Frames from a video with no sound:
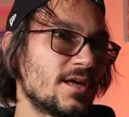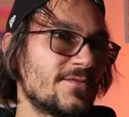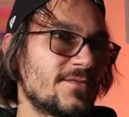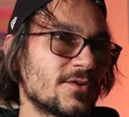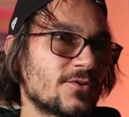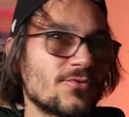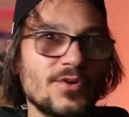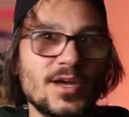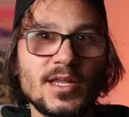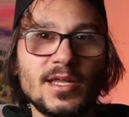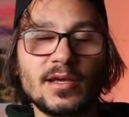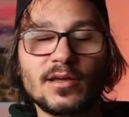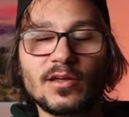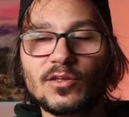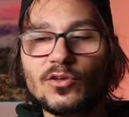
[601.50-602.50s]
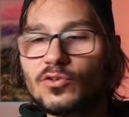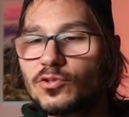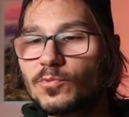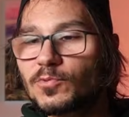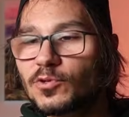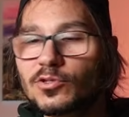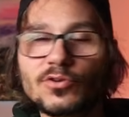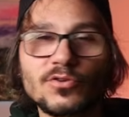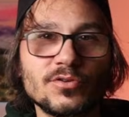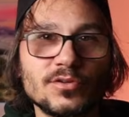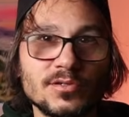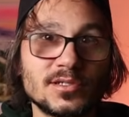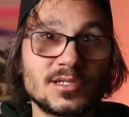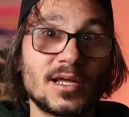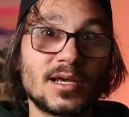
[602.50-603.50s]
if you're creating YouTube
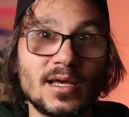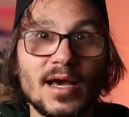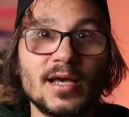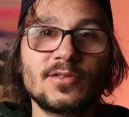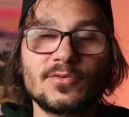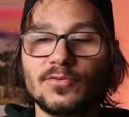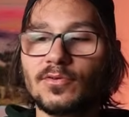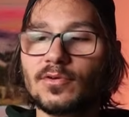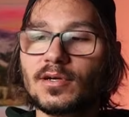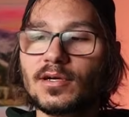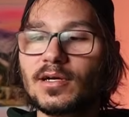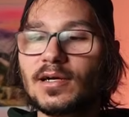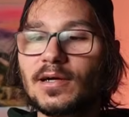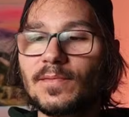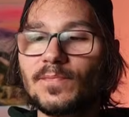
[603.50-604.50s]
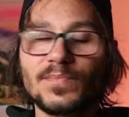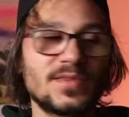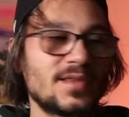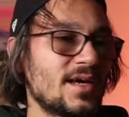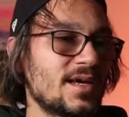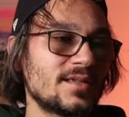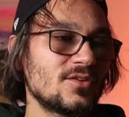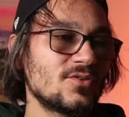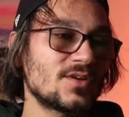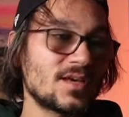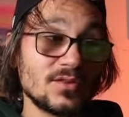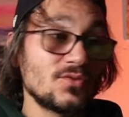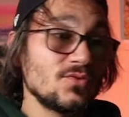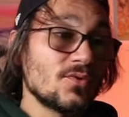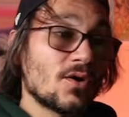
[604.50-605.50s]
tutorials like I do, then you
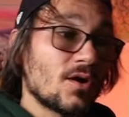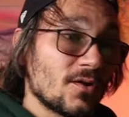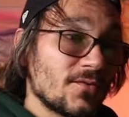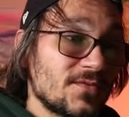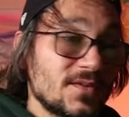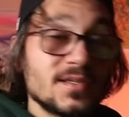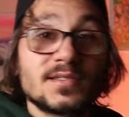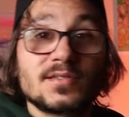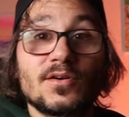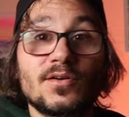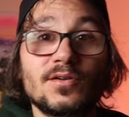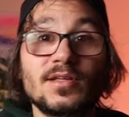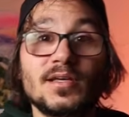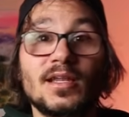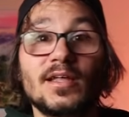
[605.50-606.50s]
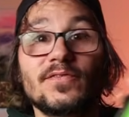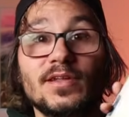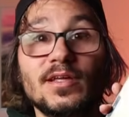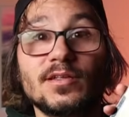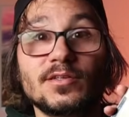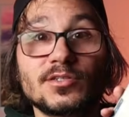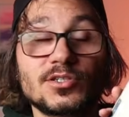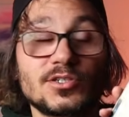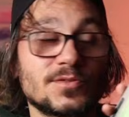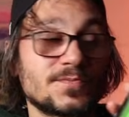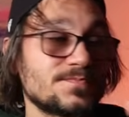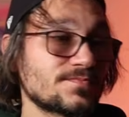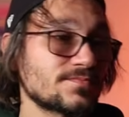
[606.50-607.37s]
can do all of this on the 11 inch.